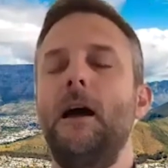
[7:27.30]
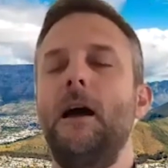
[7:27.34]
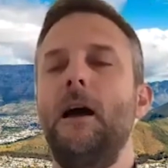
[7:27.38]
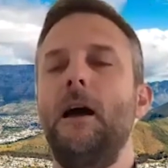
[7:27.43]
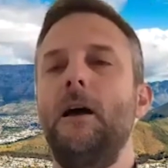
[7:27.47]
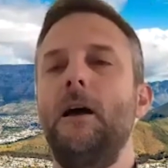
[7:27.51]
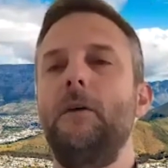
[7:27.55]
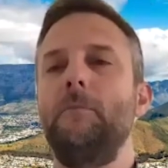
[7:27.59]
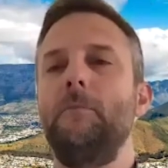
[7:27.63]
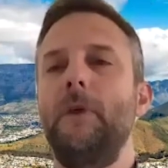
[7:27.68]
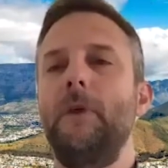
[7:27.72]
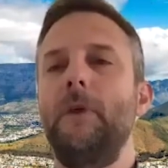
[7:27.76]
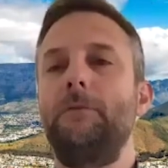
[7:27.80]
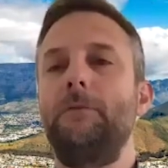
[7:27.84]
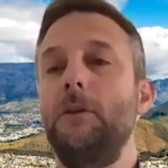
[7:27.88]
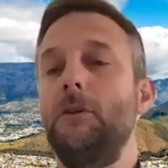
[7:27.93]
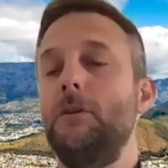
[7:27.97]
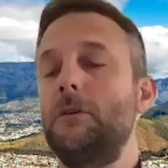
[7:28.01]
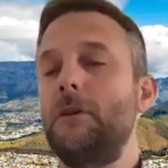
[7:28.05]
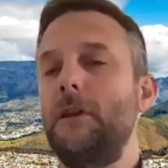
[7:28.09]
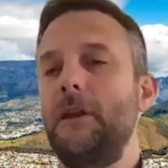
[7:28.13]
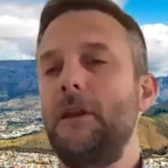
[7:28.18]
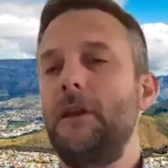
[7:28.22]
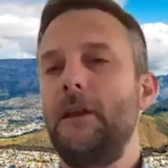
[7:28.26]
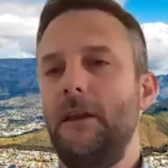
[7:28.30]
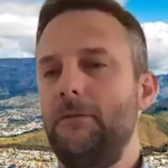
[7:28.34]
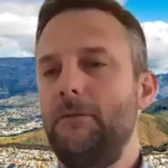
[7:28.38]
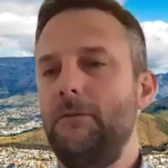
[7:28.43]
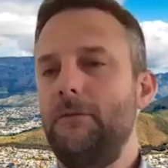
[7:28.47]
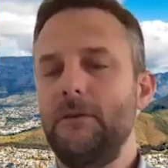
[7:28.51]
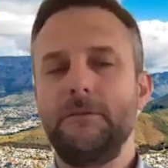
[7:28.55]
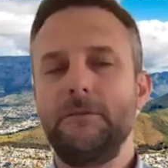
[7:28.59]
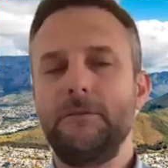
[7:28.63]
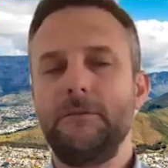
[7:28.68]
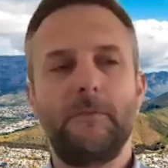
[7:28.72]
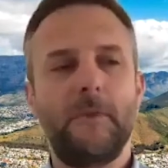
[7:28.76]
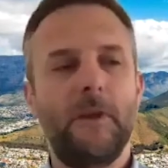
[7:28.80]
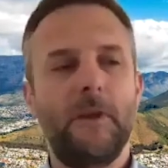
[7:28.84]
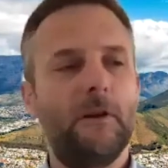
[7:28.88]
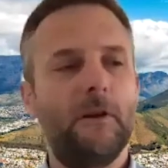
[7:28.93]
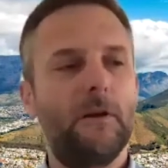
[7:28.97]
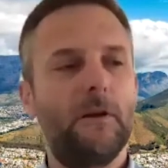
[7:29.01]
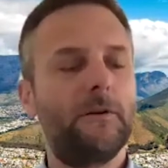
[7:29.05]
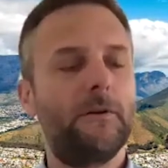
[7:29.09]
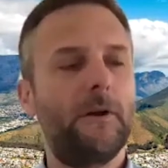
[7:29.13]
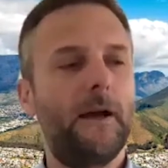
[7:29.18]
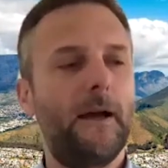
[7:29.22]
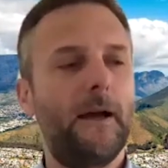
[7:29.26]
If you look at even,
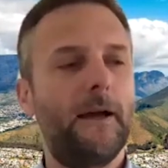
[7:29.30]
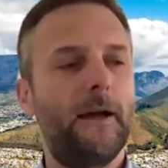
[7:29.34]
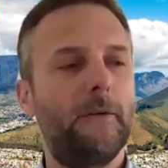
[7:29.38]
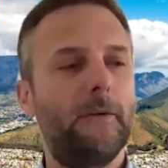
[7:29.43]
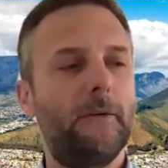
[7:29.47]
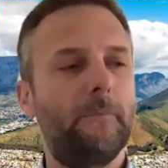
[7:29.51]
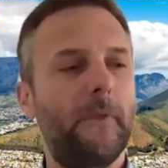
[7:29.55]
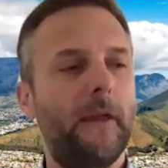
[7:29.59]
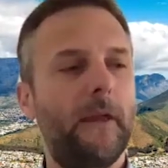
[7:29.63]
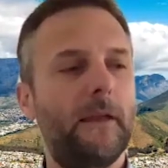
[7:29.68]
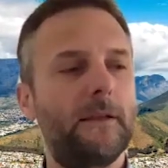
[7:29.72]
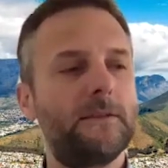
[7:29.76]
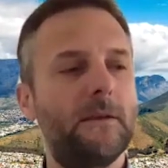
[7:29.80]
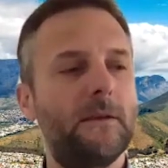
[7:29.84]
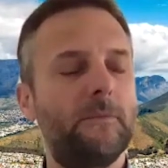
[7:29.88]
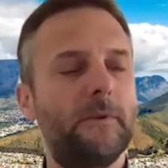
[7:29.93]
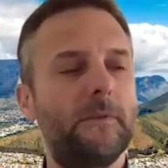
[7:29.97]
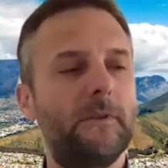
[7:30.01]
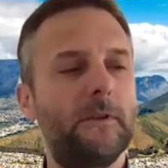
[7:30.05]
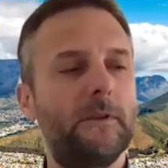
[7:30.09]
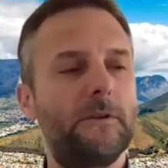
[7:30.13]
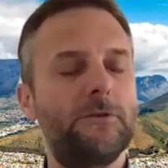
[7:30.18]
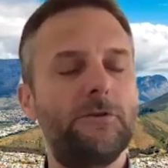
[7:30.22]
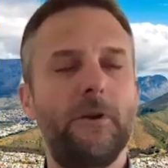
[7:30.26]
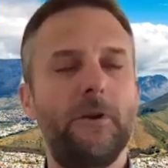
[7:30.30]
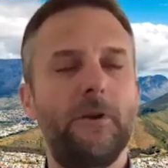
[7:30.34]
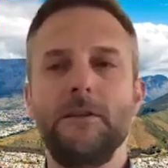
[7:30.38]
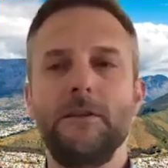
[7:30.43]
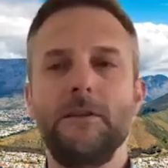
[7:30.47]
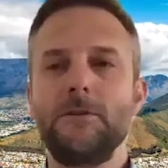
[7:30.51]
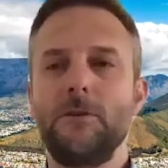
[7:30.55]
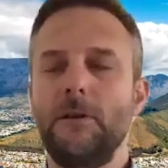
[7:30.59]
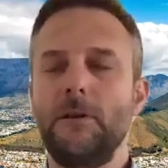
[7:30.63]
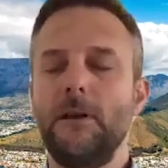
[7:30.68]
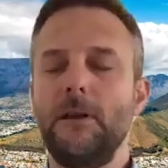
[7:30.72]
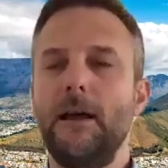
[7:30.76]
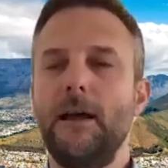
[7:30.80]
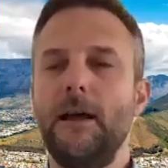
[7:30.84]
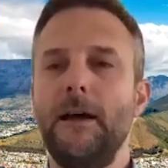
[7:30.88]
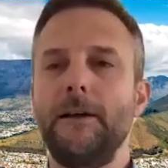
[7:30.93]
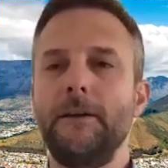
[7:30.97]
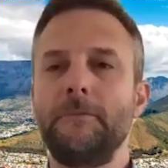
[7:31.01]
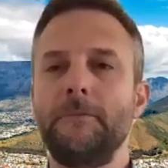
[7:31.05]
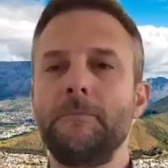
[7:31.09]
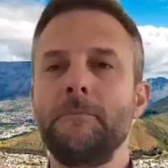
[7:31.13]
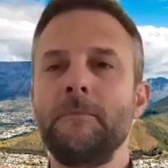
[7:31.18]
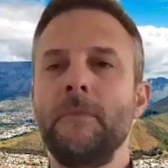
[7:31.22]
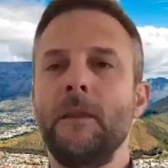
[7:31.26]
at some of the trends online,